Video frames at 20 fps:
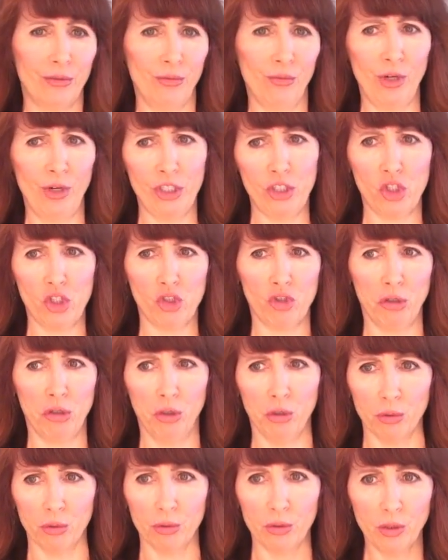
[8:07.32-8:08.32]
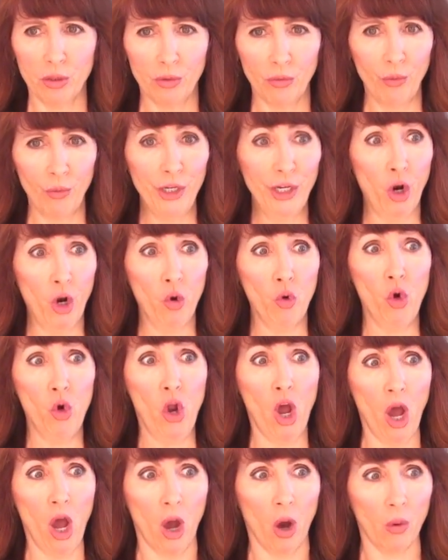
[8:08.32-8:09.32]
what's true? We don't
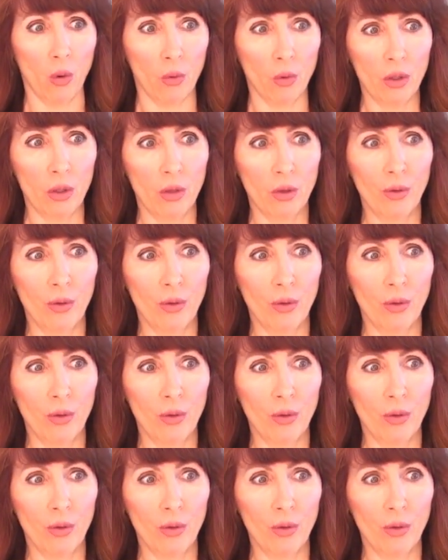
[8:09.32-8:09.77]
know.